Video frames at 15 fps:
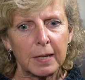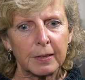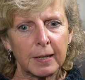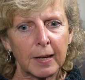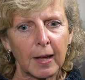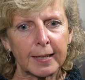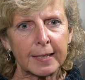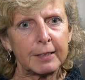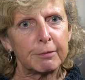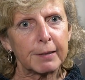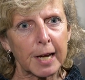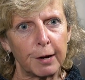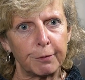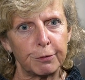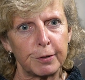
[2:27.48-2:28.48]
likely
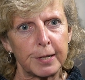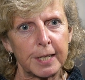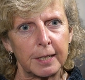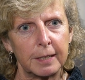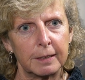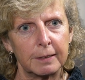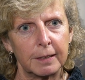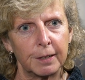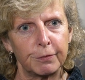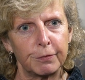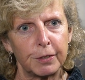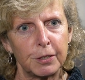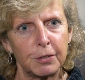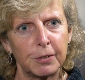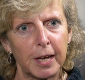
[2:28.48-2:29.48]
recovery of
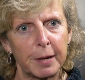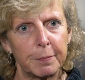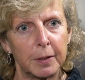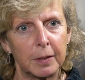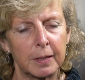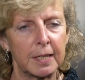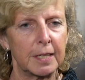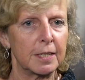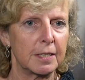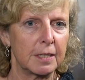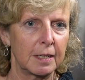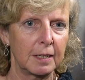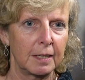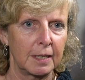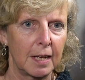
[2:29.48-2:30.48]
the UK market
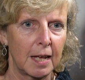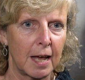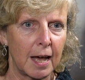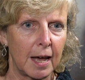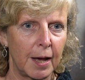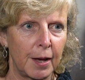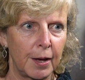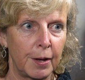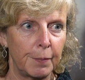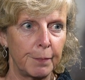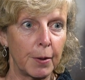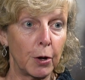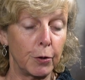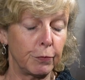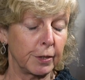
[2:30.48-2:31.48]

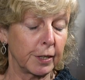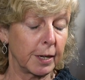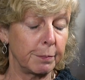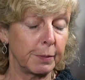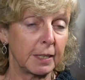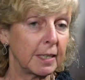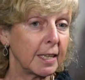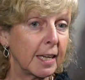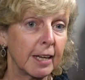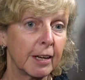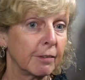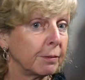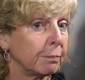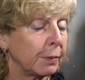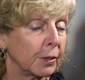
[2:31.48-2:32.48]
over the coming year
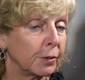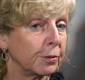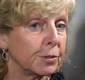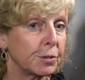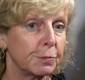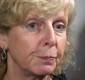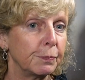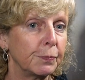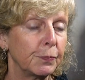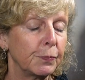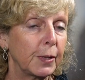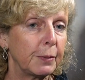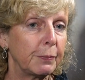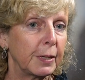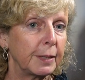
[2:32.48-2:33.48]
and beyond,
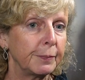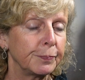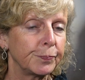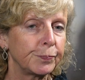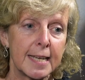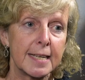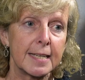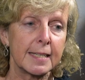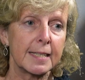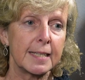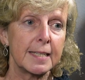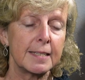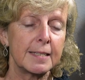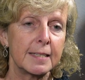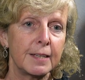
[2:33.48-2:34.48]
maybe. It
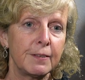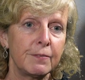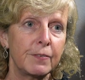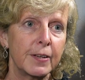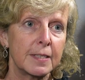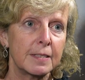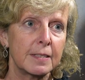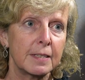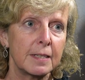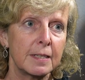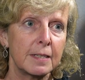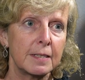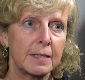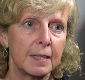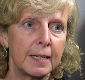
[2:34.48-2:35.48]
is
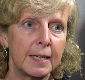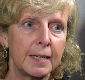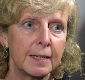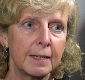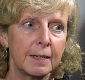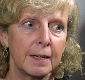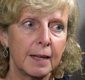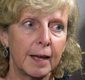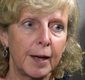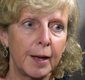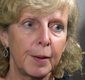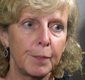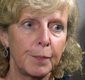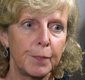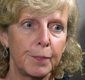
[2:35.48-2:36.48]
invested in
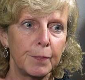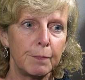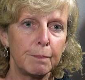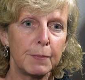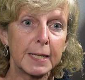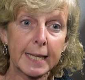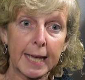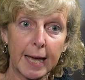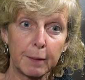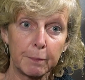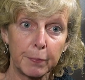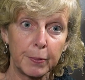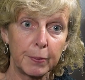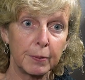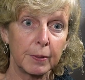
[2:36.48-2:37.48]

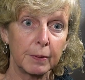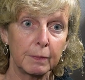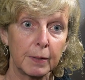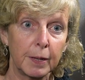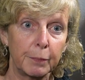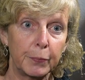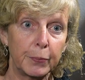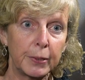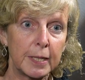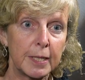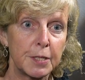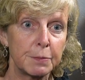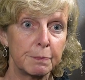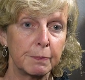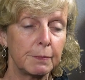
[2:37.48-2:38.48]
mid-cap
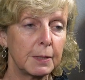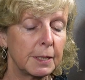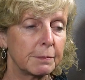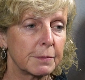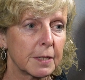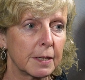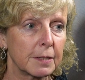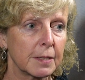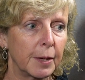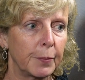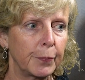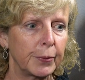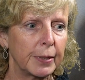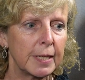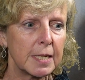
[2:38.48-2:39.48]
companies, medium-sized
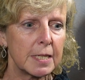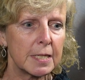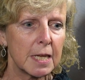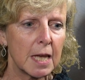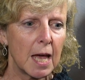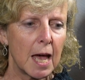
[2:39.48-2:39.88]
companies.